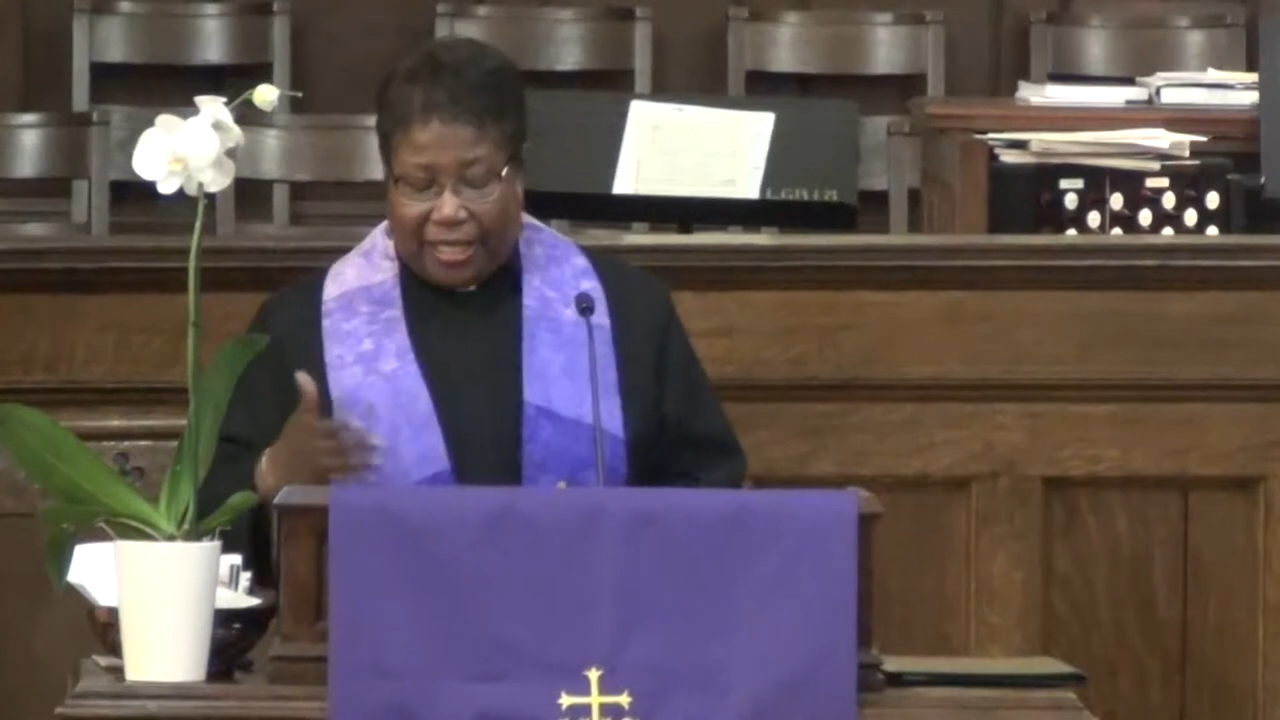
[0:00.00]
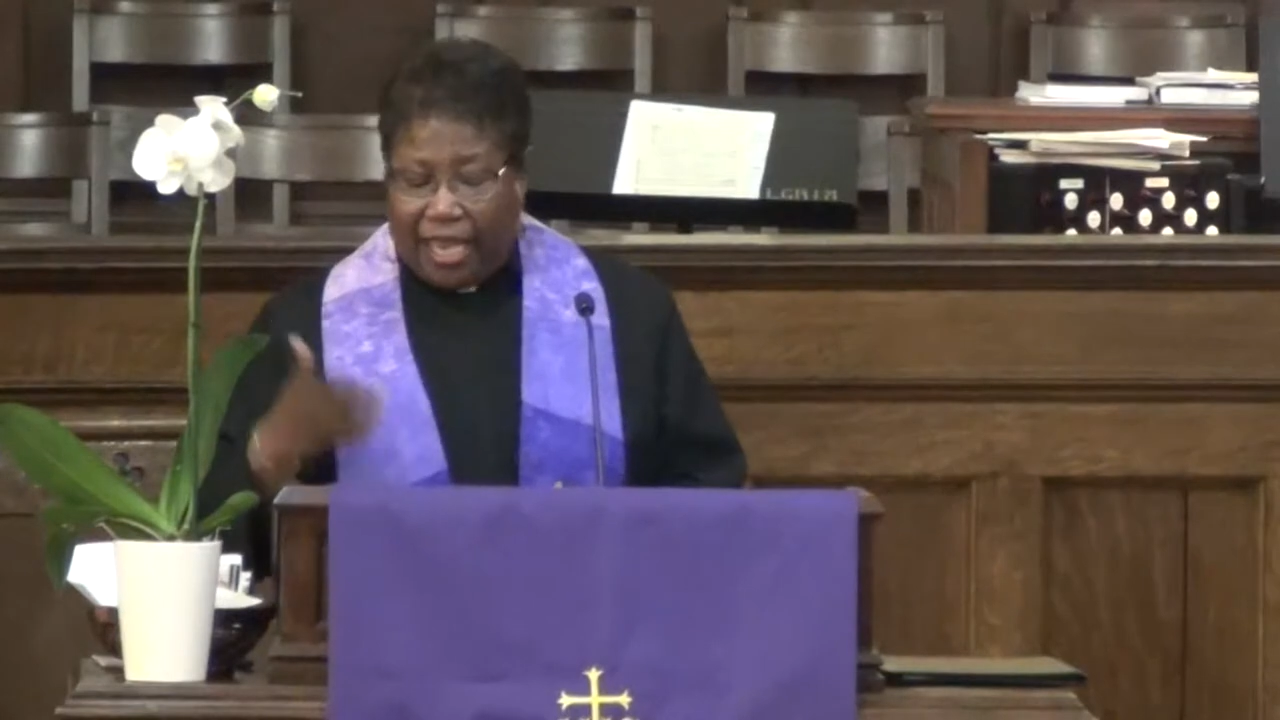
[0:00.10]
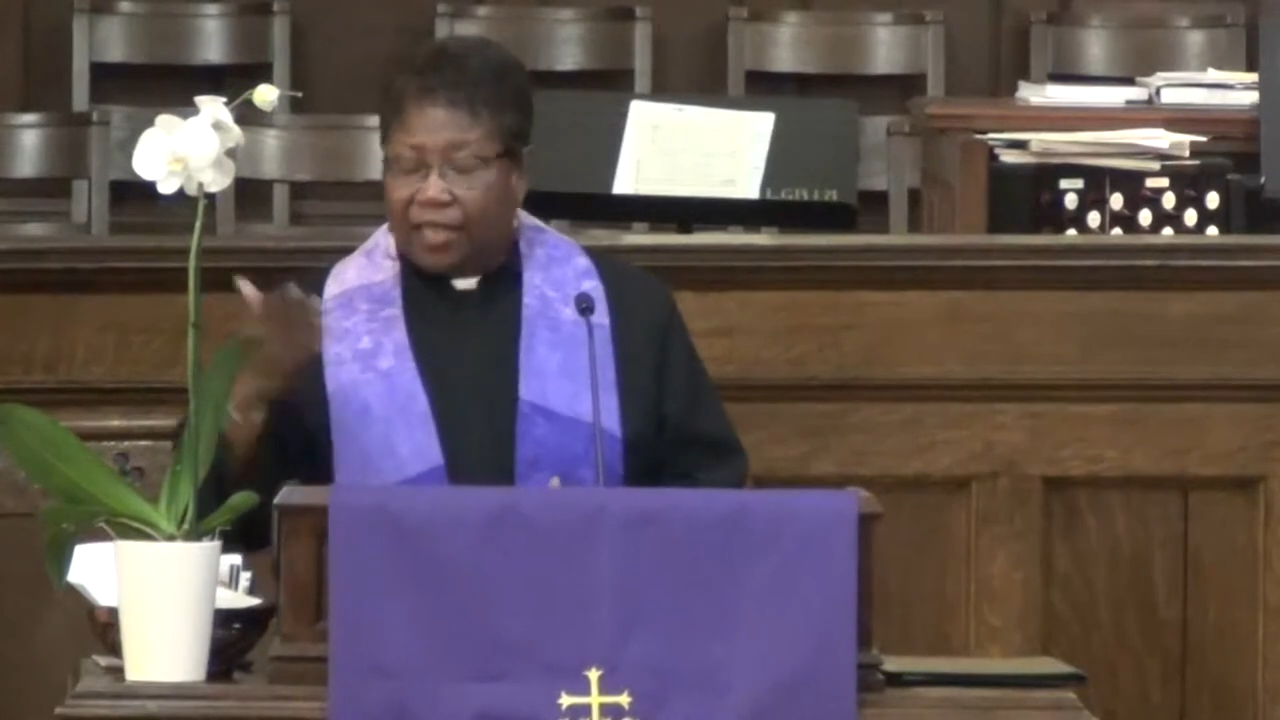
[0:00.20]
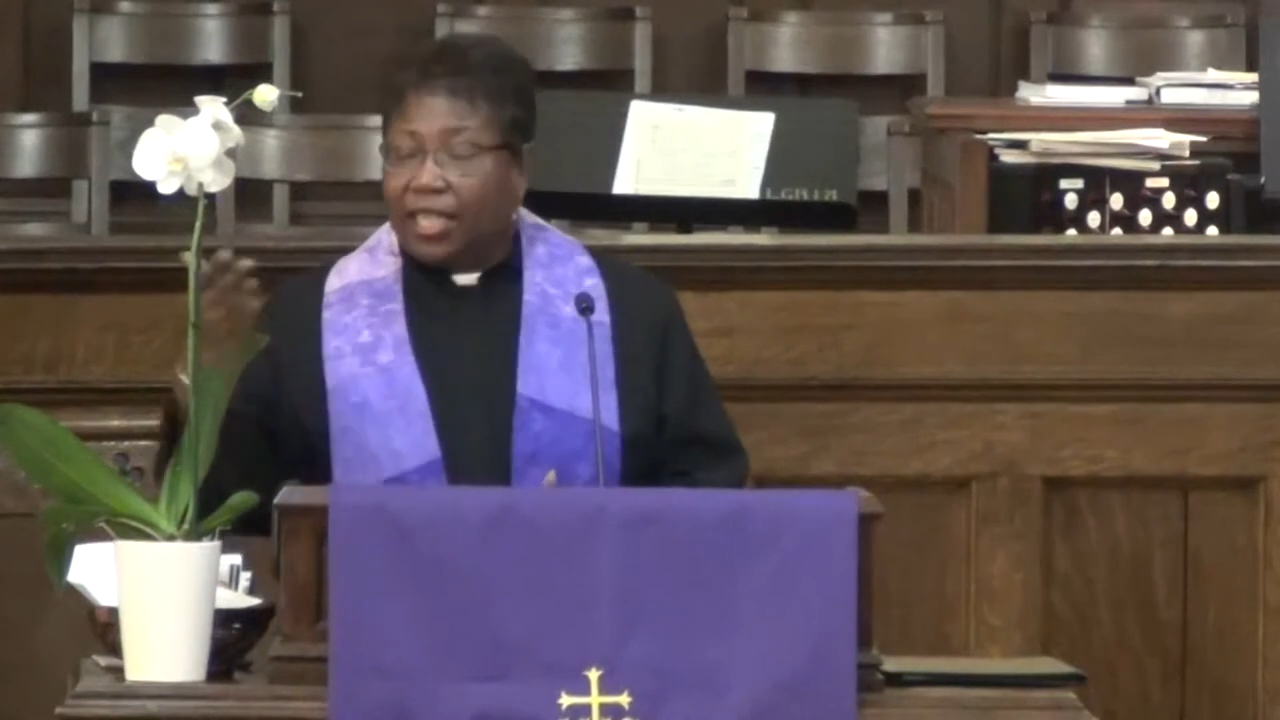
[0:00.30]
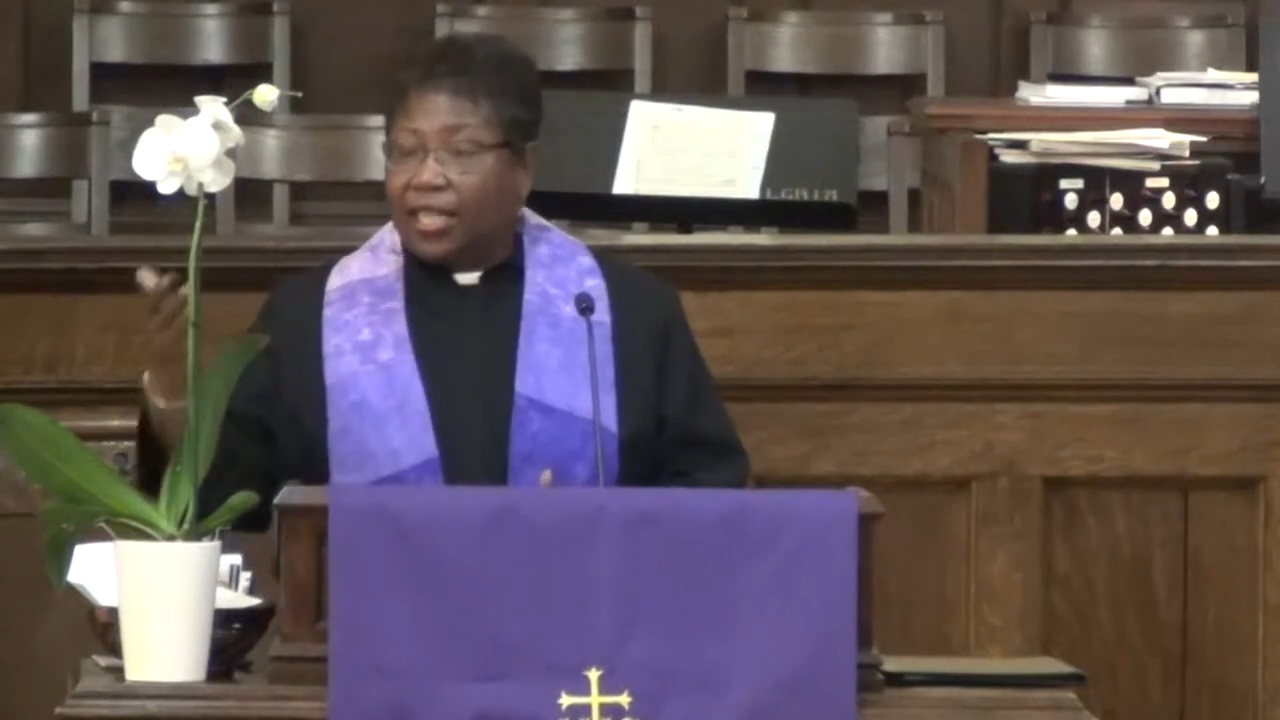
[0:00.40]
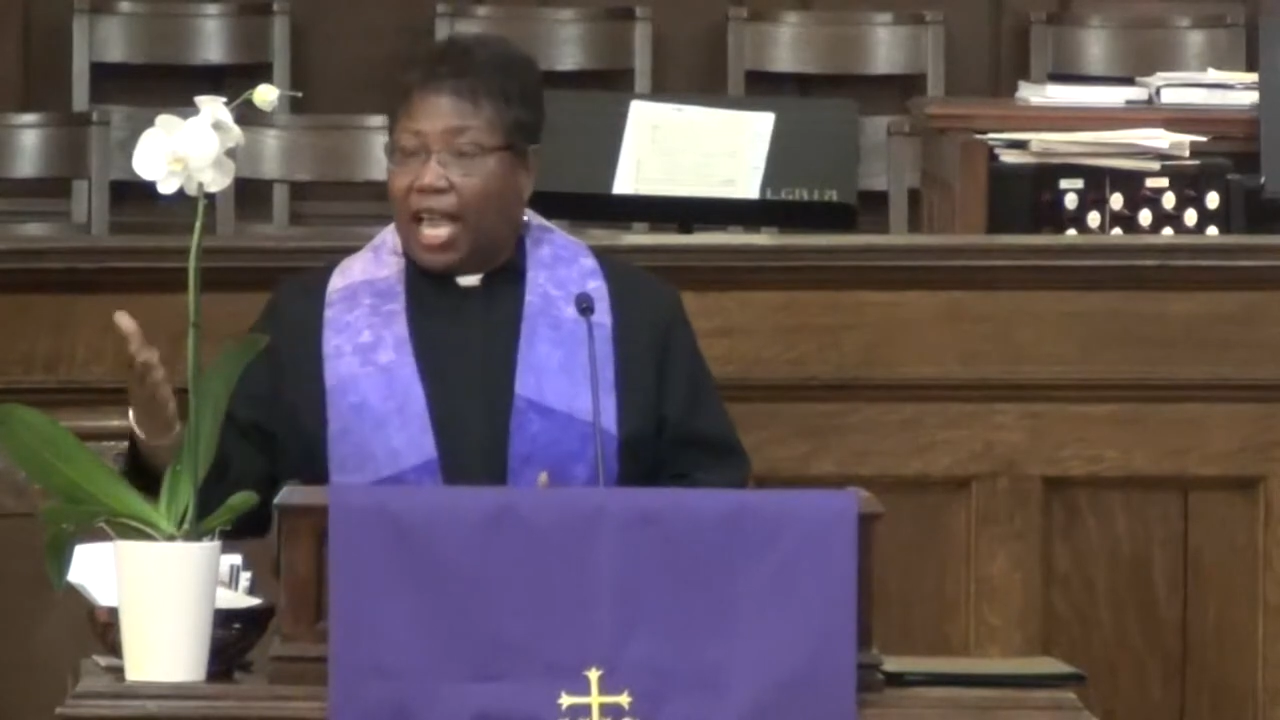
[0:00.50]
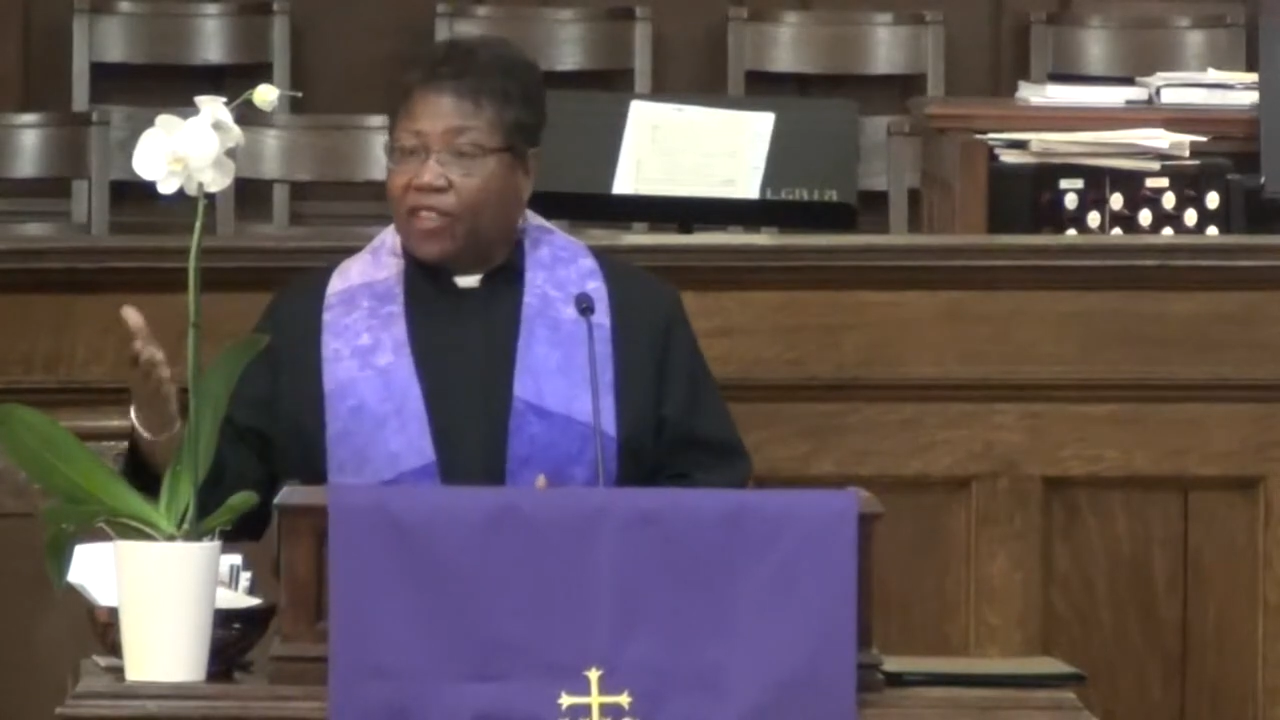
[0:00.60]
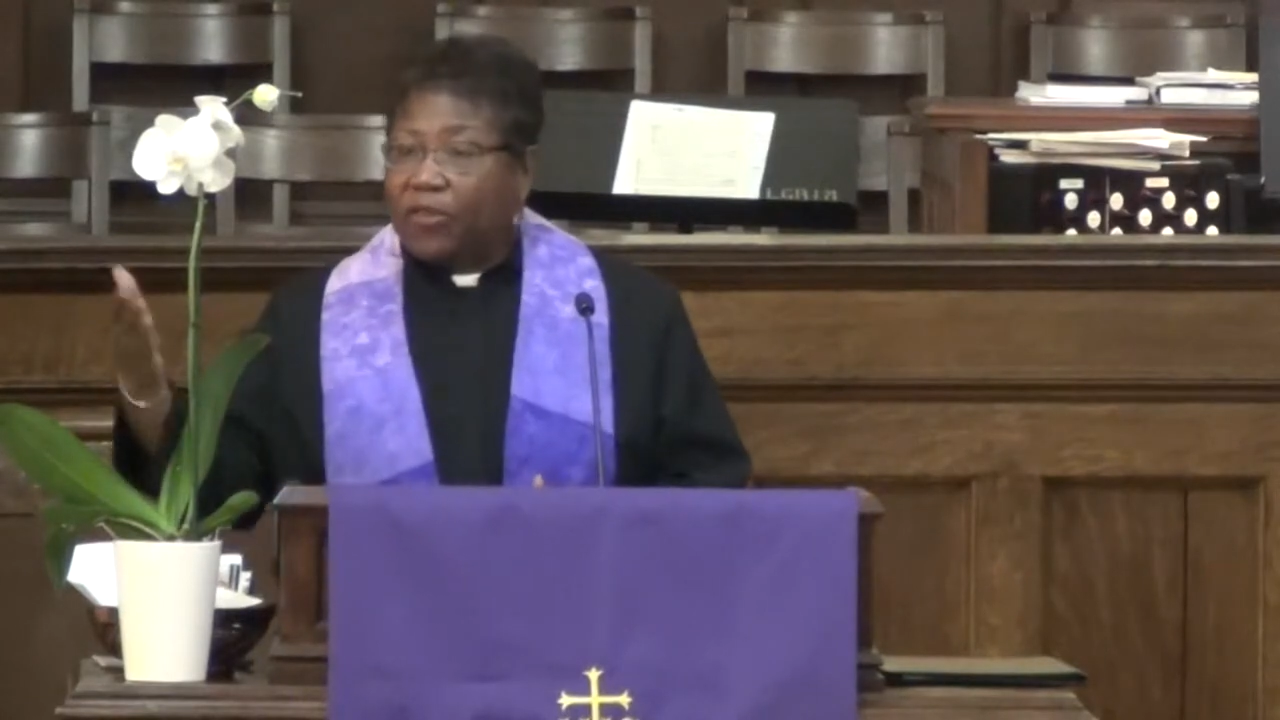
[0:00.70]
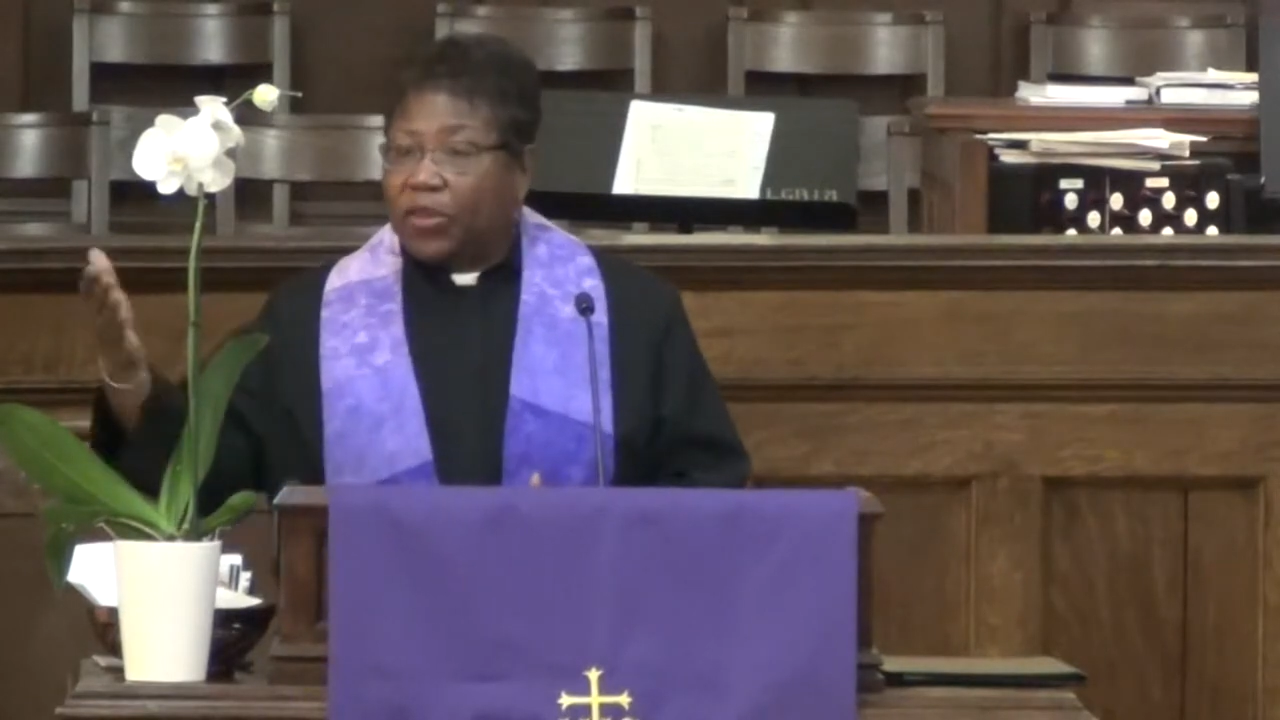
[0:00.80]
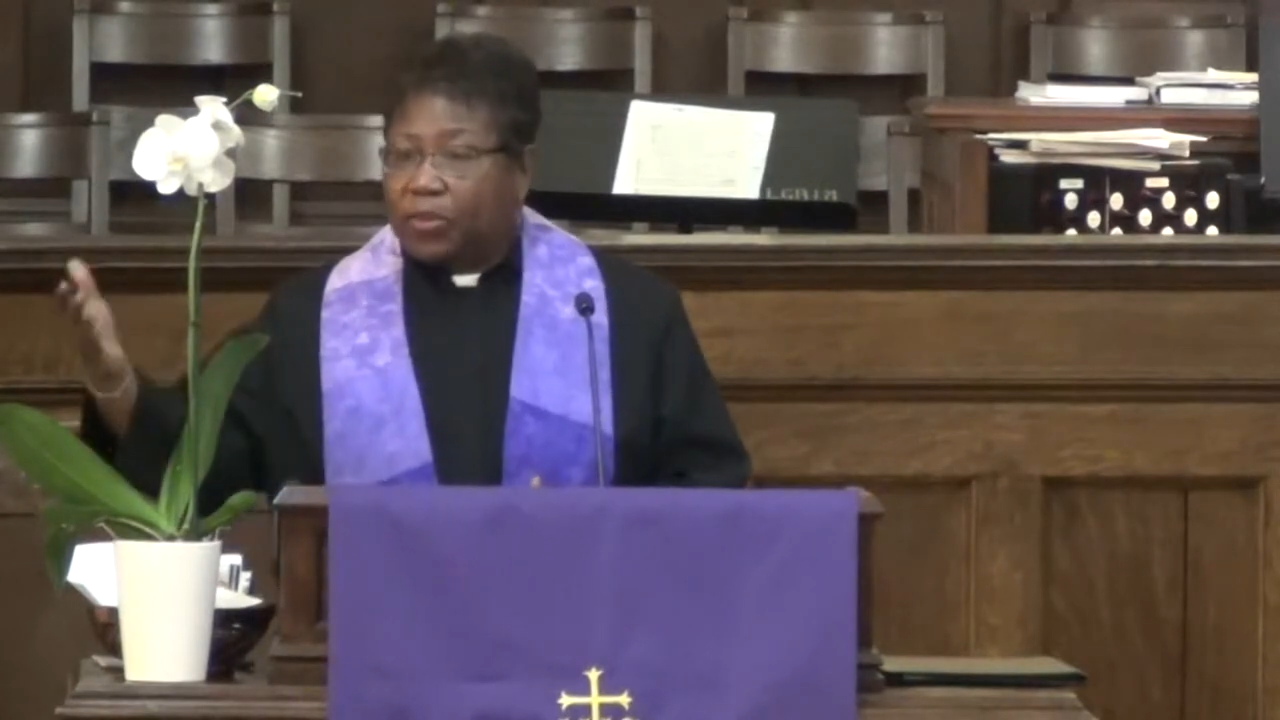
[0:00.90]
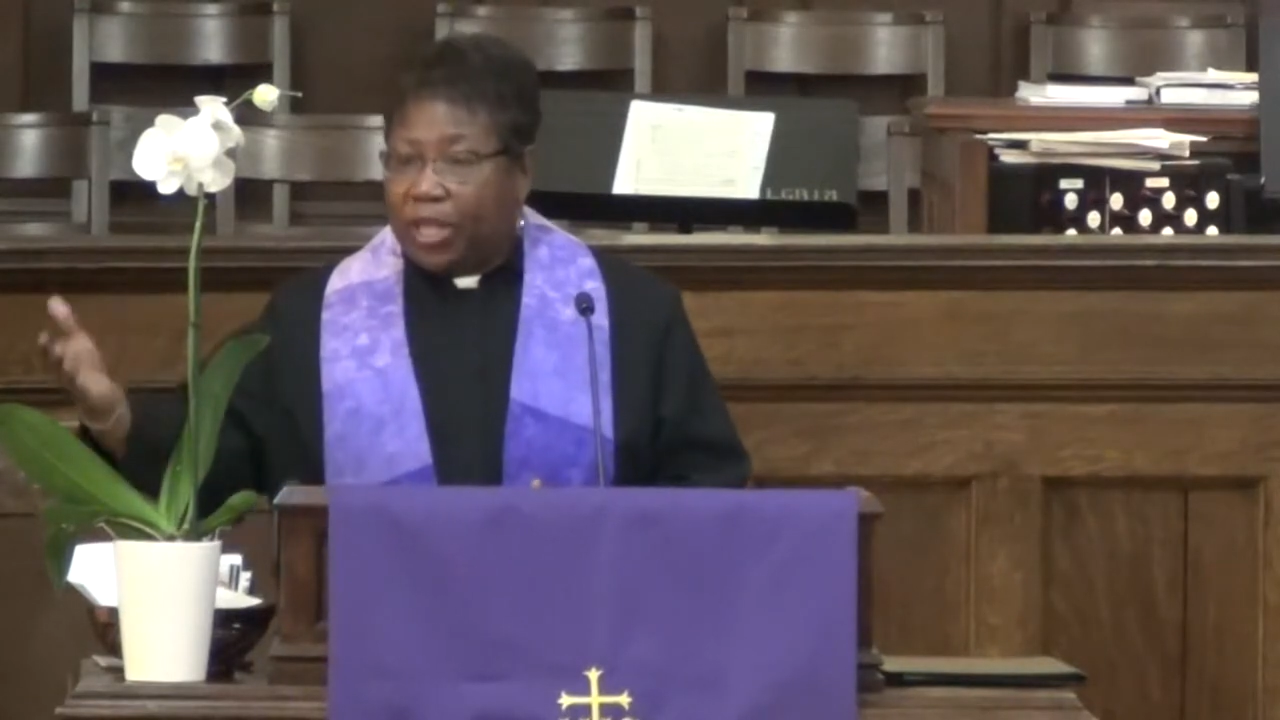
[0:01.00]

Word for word: daily life of